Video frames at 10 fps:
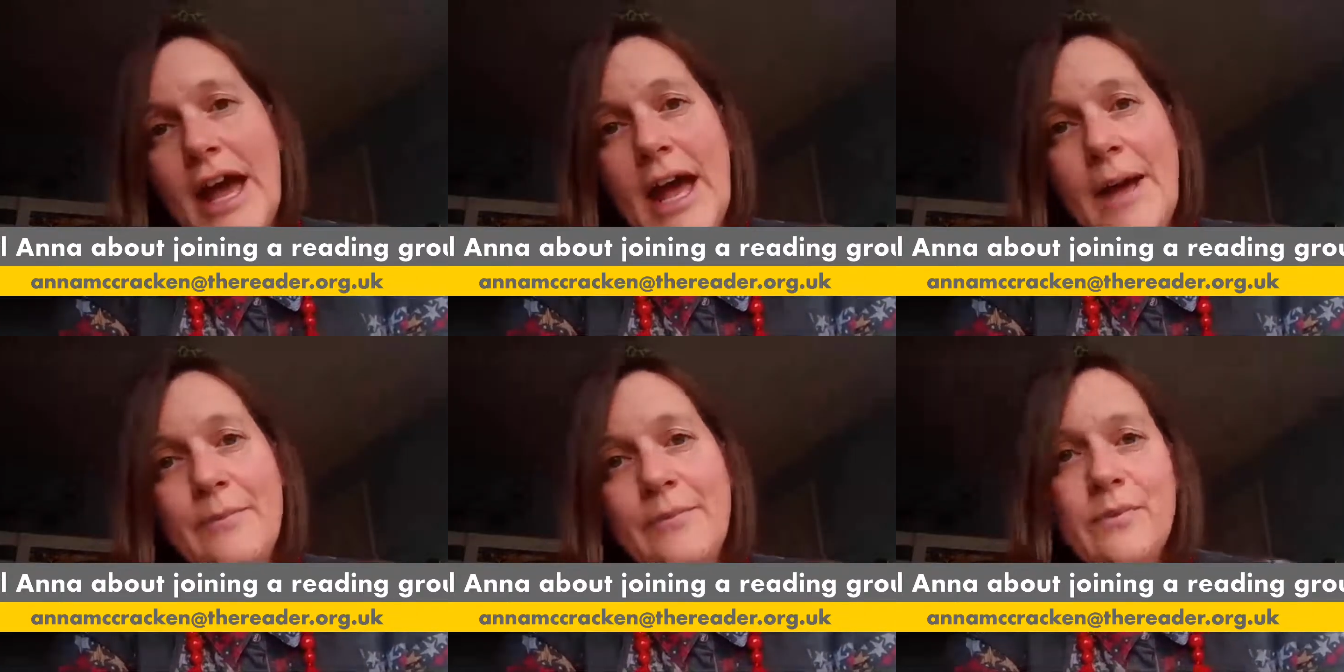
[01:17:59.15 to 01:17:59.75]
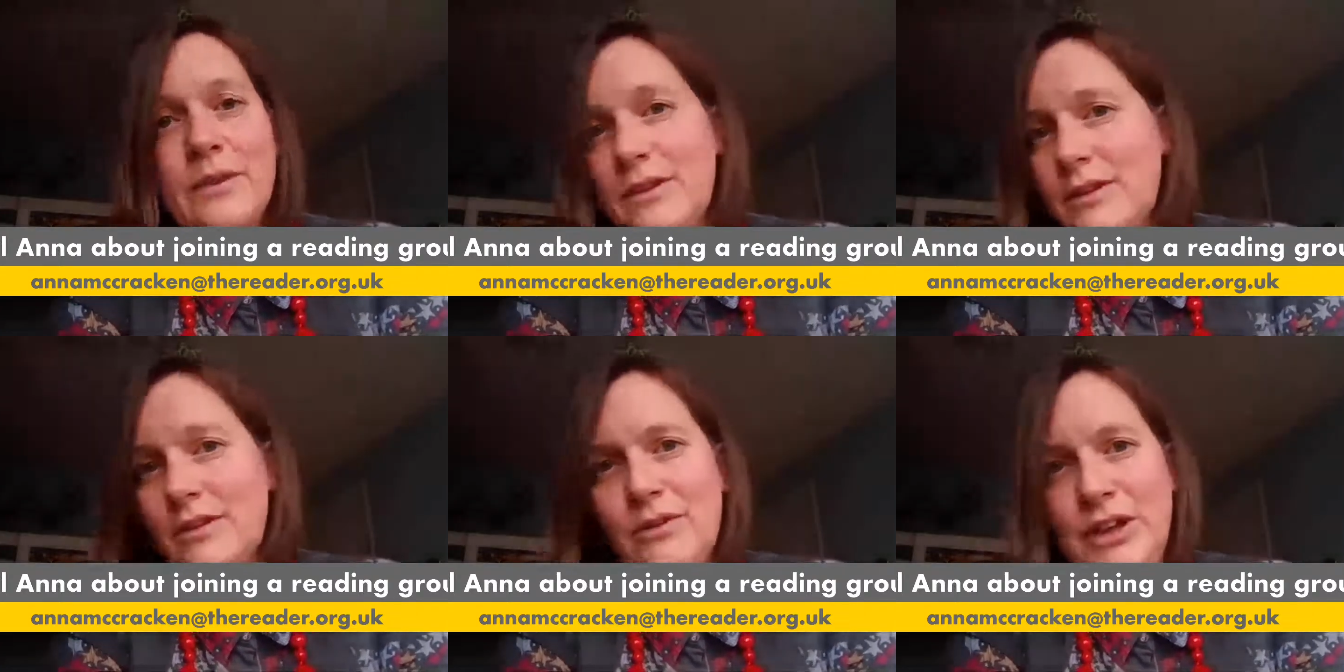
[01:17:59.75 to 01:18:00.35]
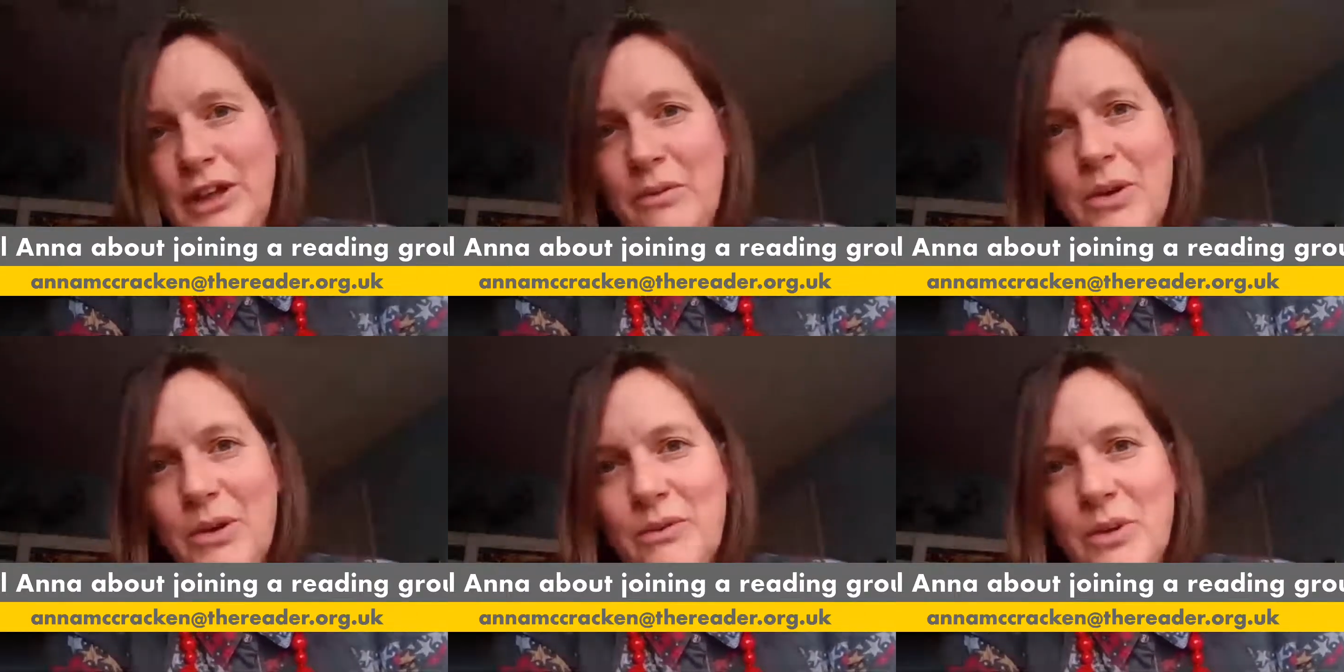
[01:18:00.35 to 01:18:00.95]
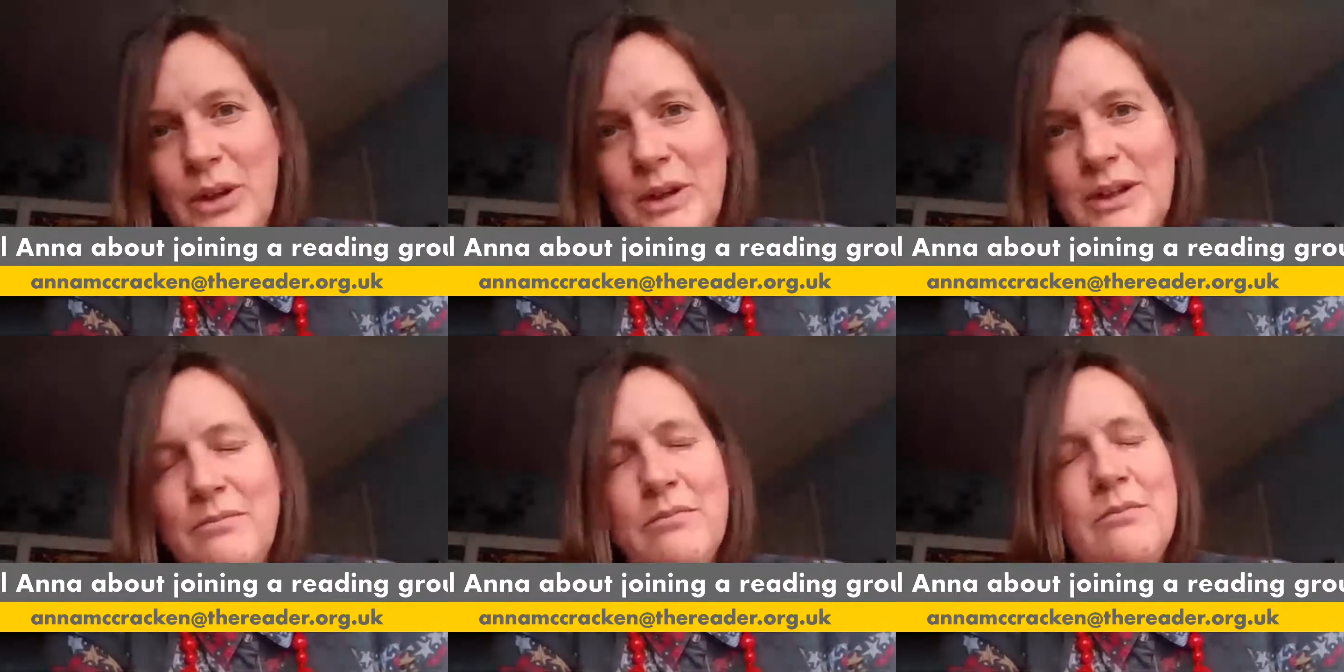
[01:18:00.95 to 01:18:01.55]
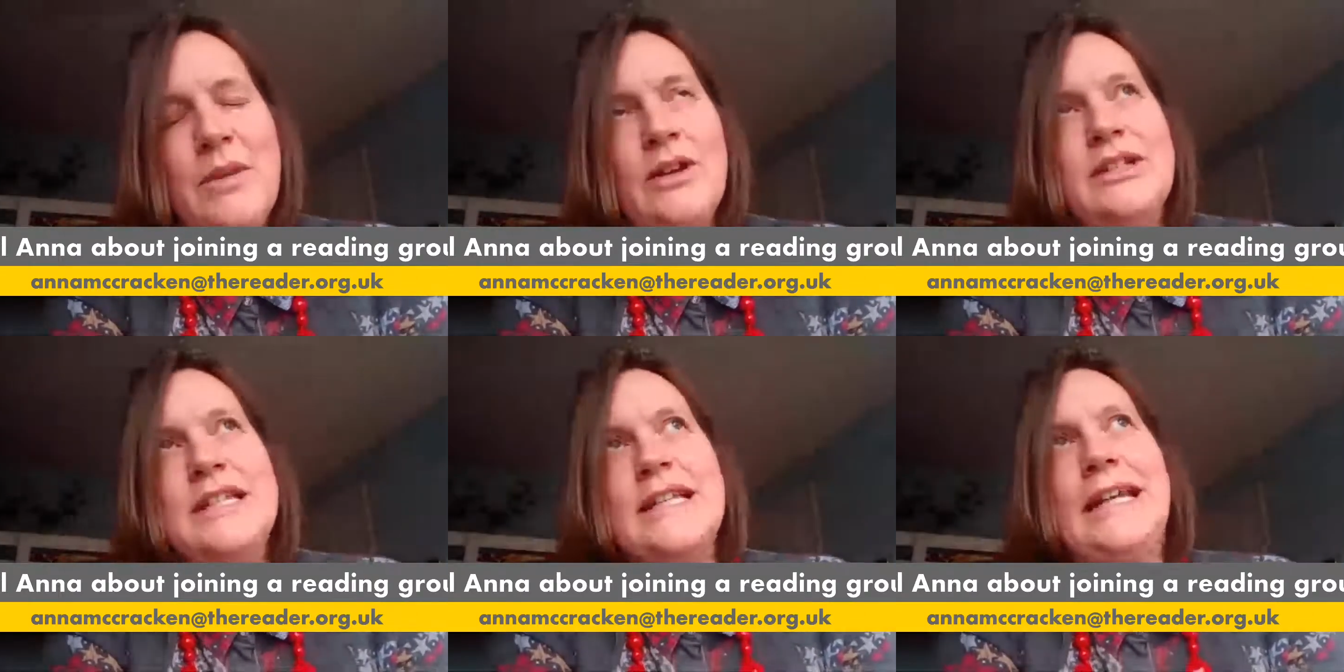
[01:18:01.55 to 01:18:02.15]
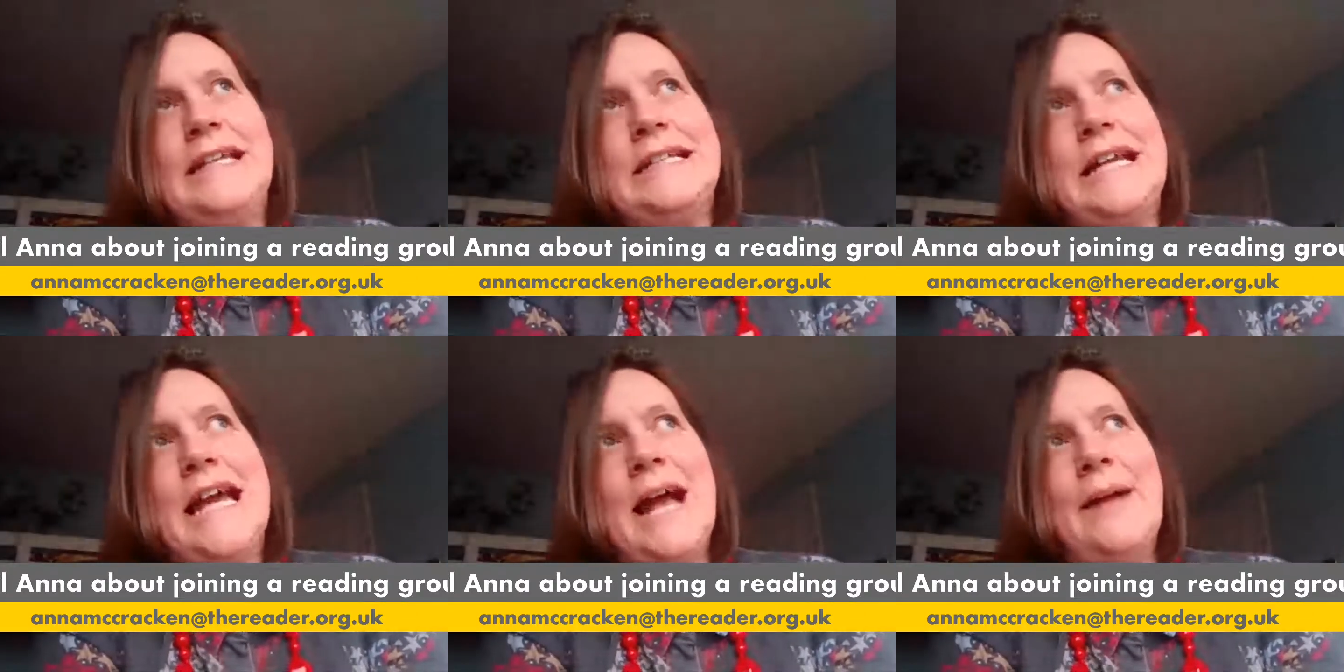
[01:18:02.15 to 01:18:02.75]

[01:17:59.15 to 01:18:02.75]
what you most need